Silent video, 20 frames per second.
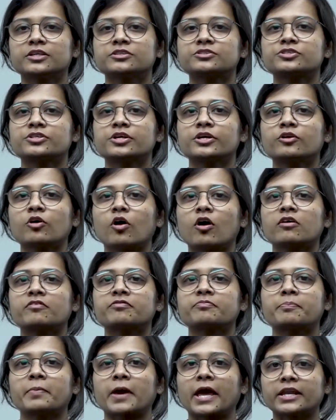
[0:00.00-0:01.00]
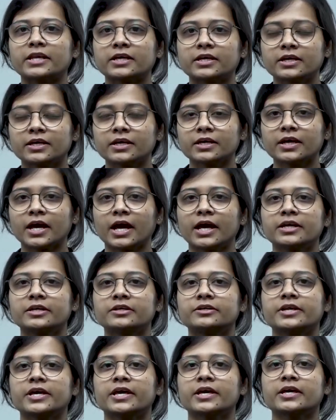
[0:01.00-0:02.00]
instead of panicking
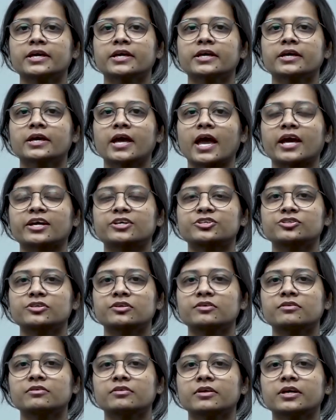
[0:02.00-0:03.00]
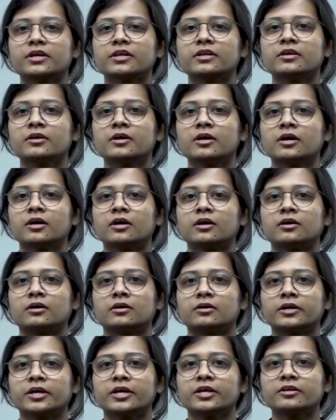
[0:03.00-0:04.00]
and taking actions in
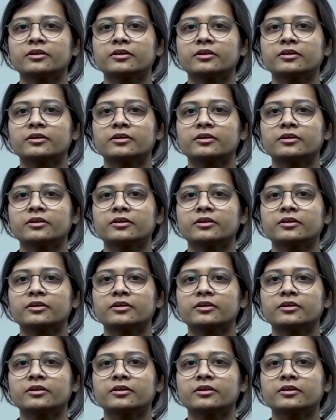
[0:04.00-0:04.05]
uh,